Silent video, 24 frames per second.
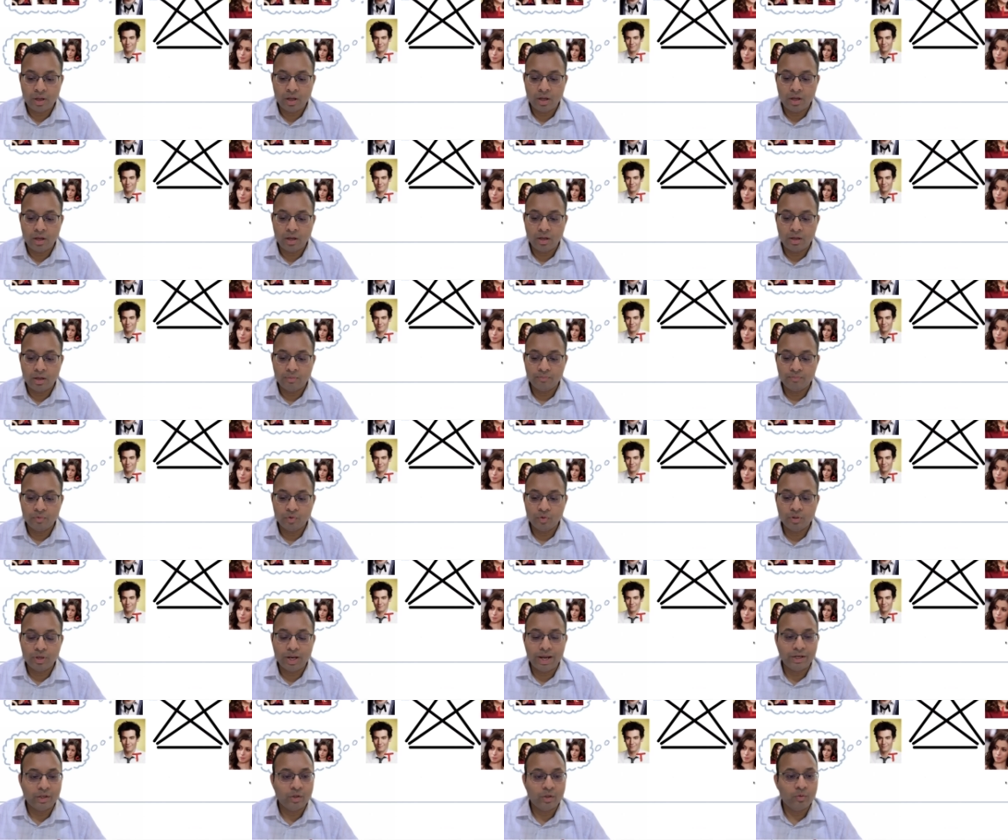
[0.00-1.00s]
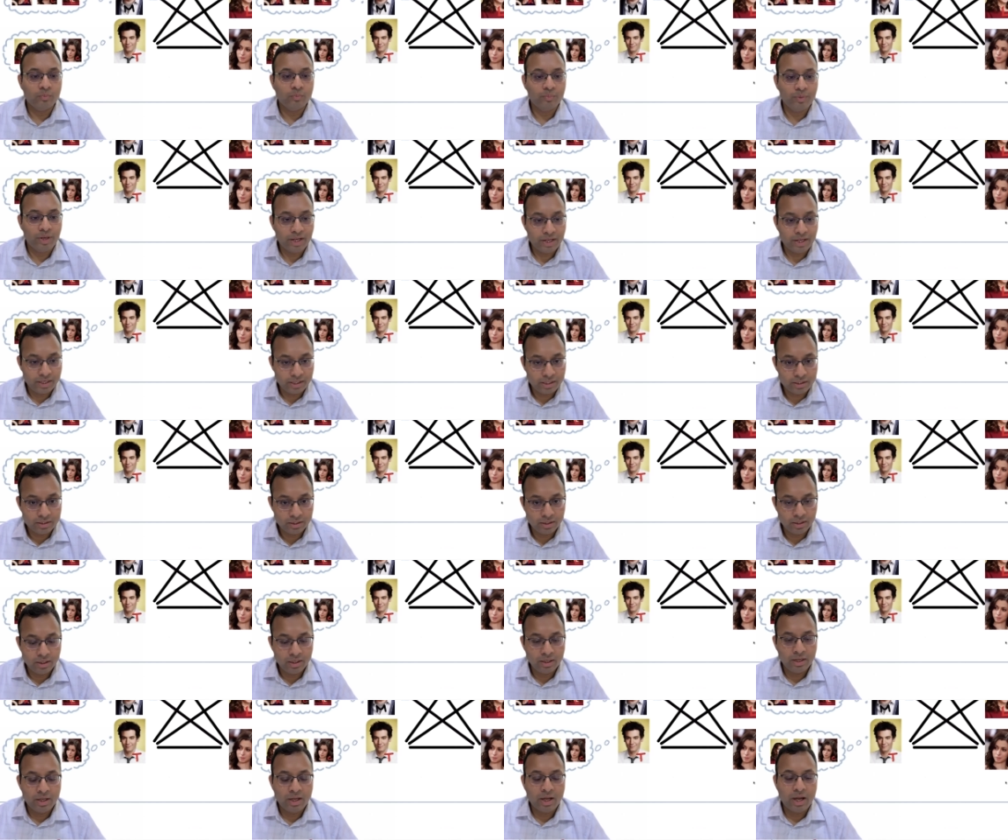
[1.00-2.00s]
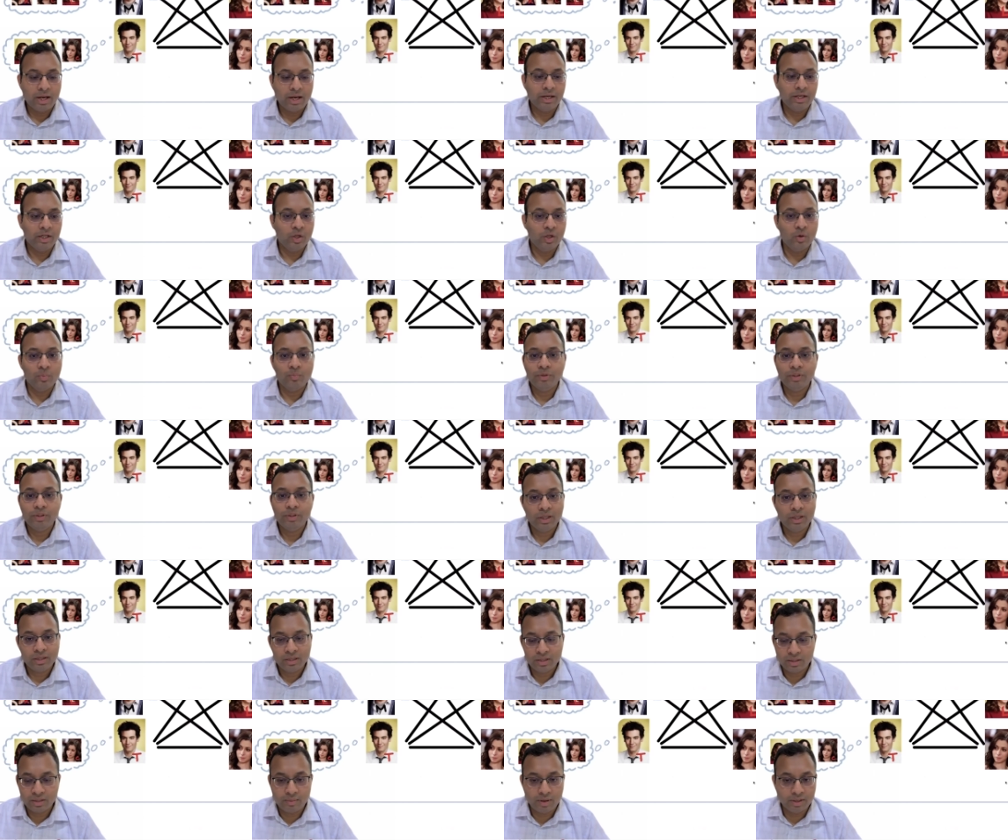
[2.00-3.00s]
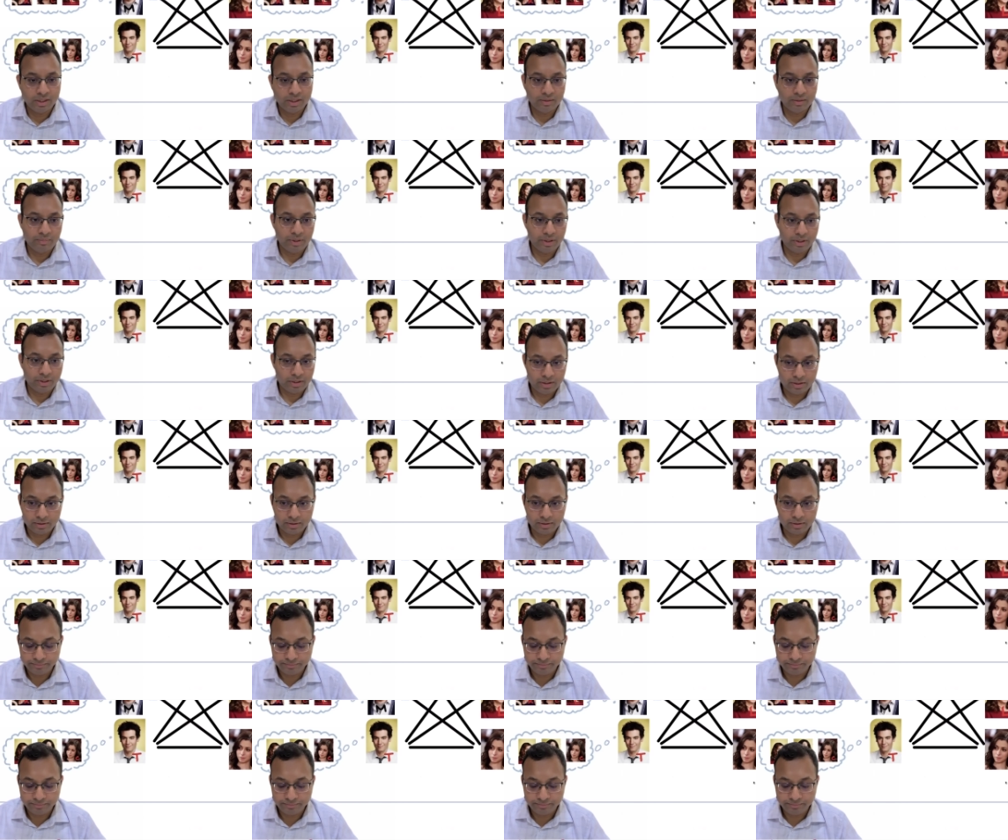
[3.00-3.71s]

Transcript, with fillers: um, would like to break it and elope with some other pairs.